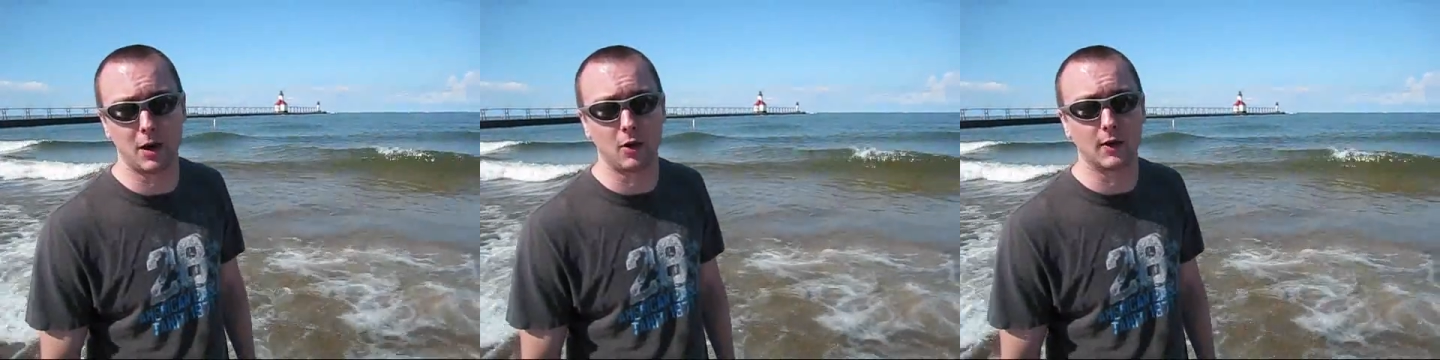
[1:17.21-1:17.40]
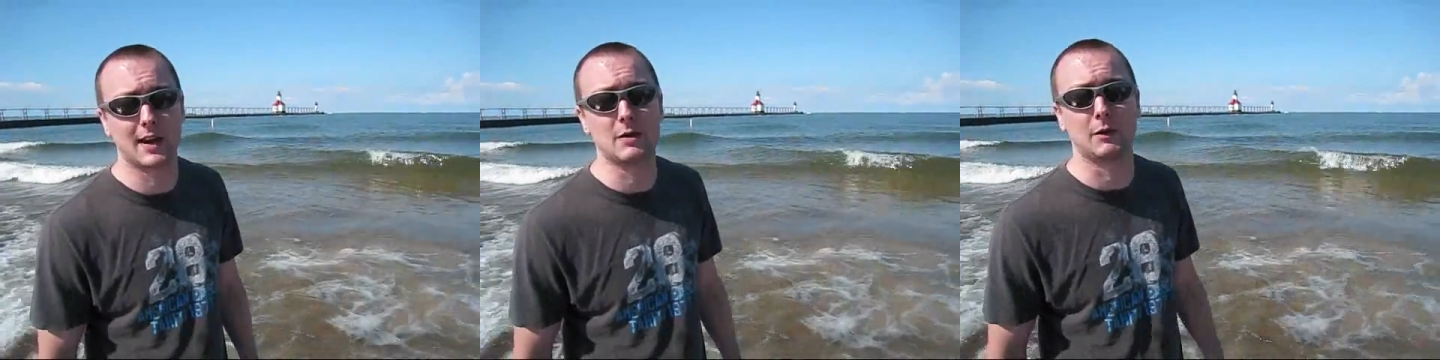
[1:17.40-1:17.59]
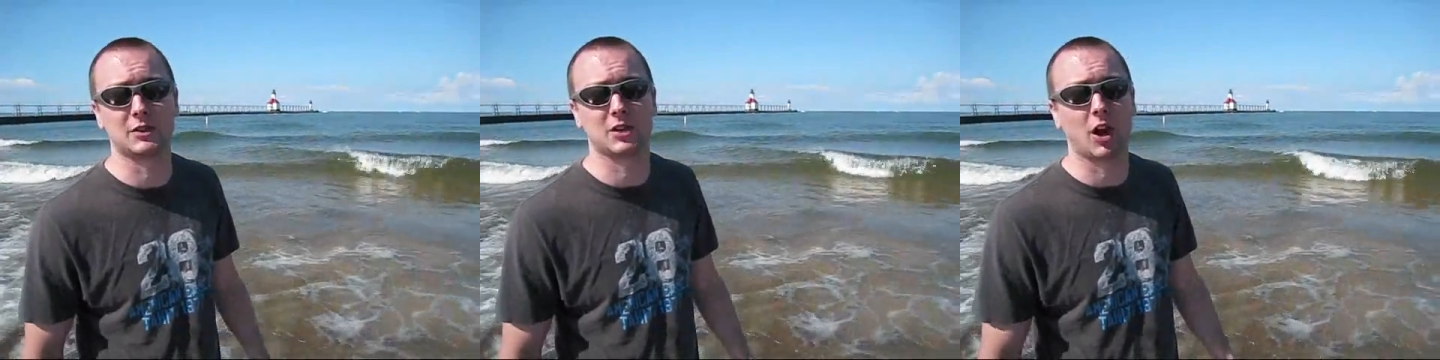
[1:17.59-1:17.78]
boat.
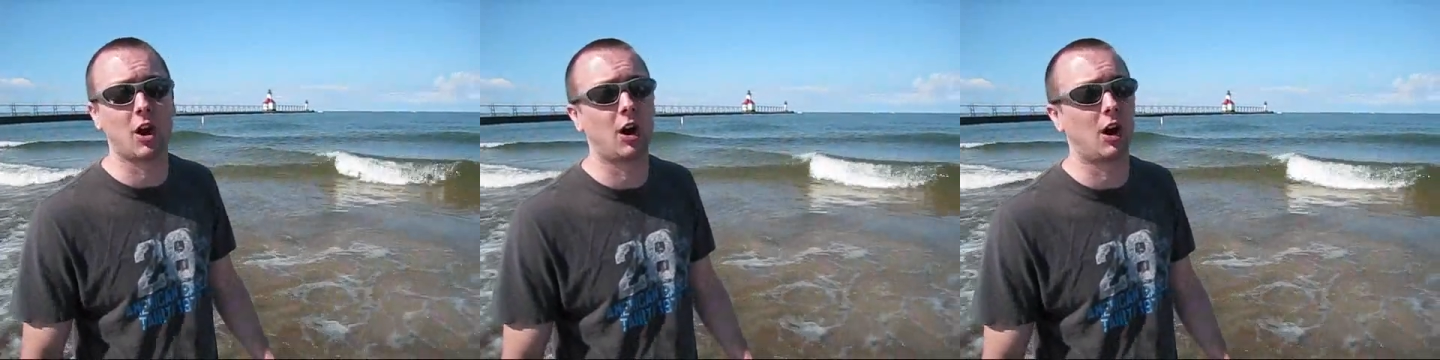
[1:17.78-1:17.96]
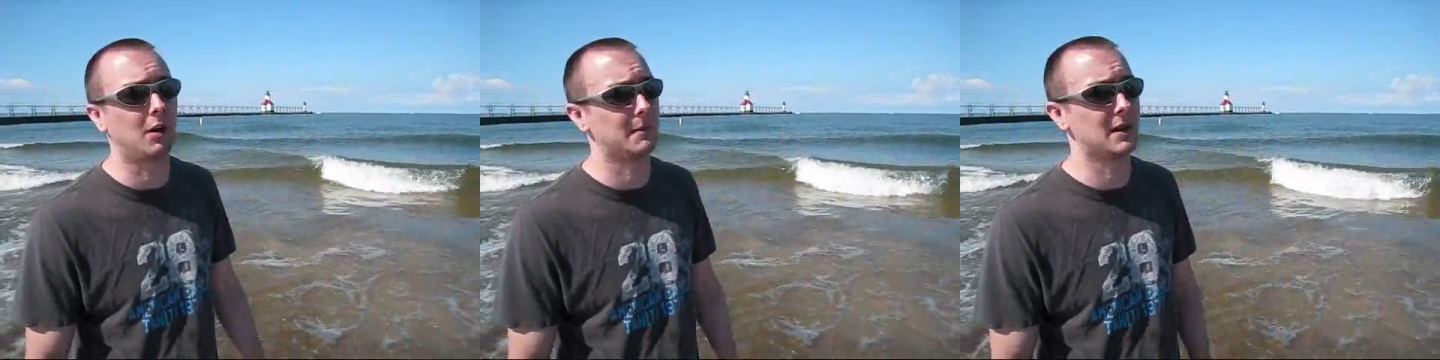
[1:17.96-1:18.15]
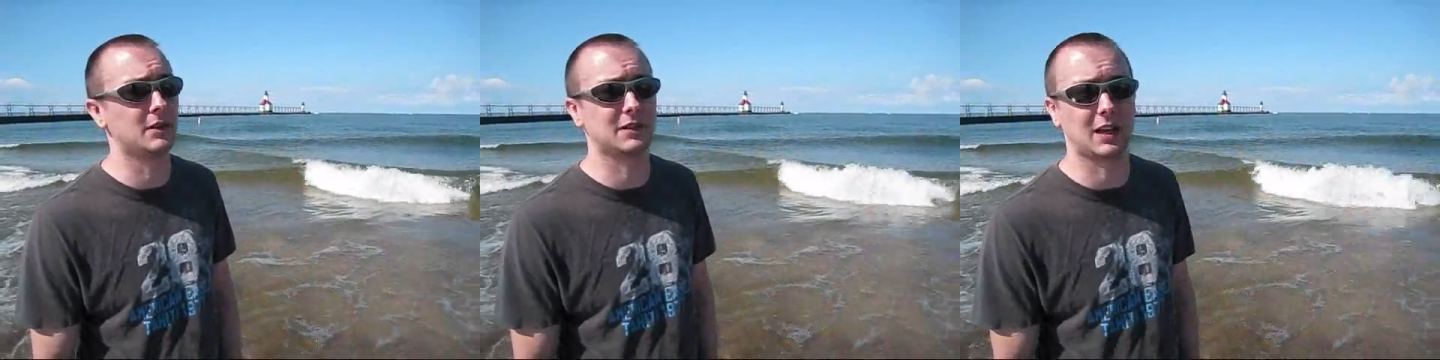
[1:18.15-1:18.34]
He was
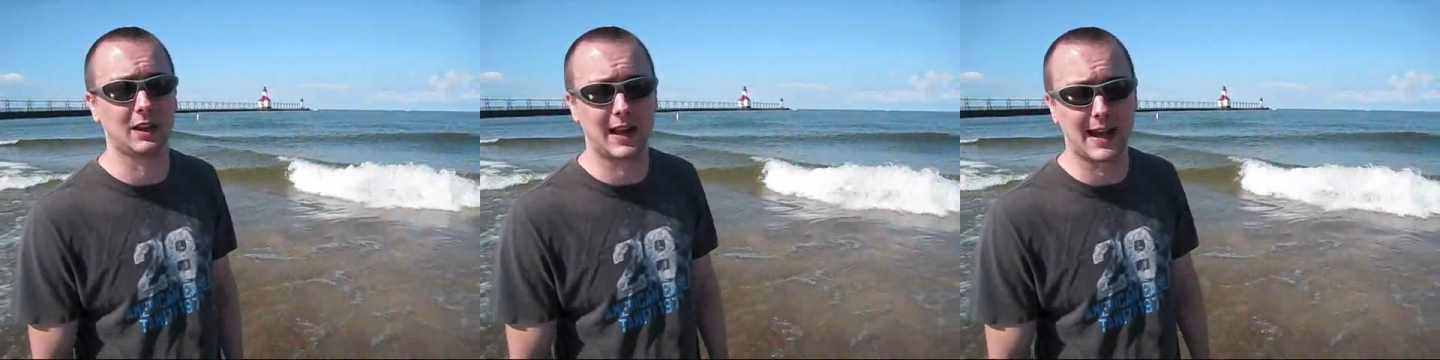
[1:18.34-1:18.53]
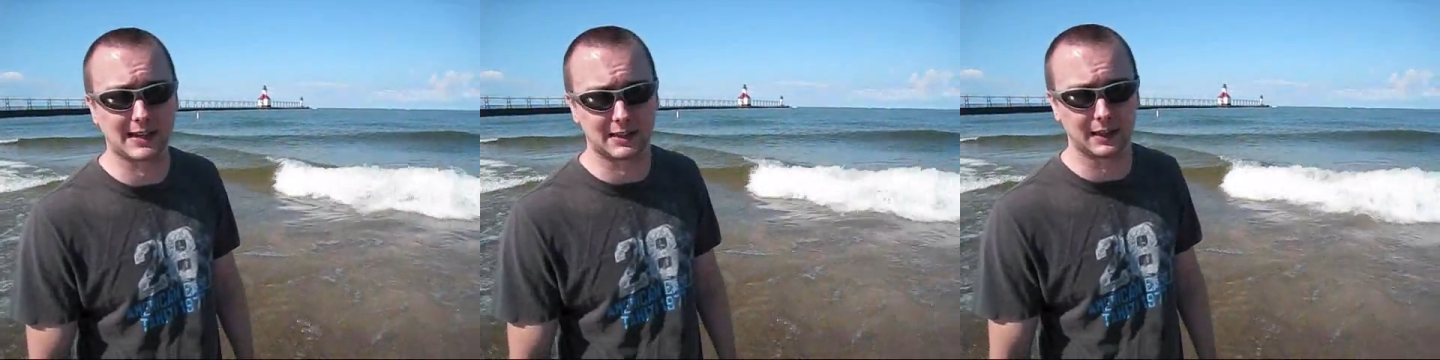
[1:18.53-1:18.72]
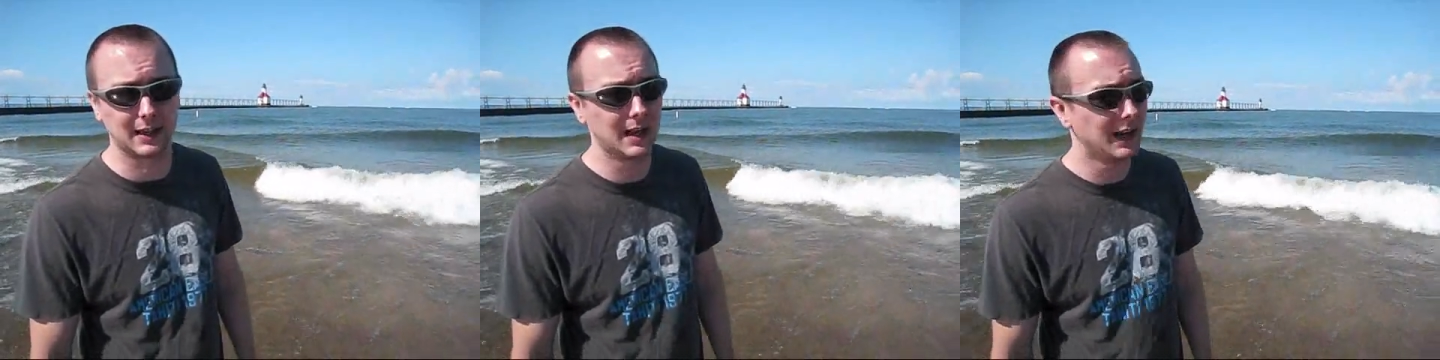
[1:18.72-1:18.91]
calm, he was
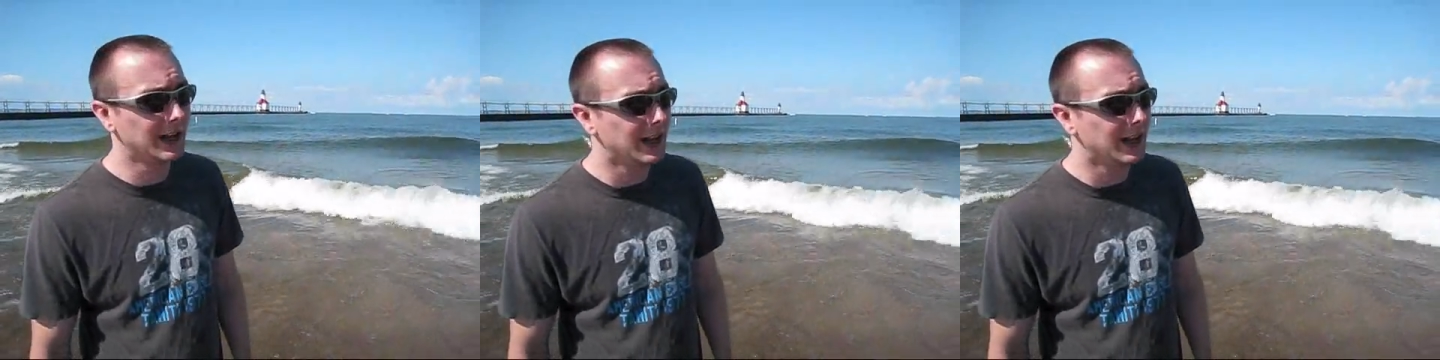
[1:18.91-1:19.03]
collected.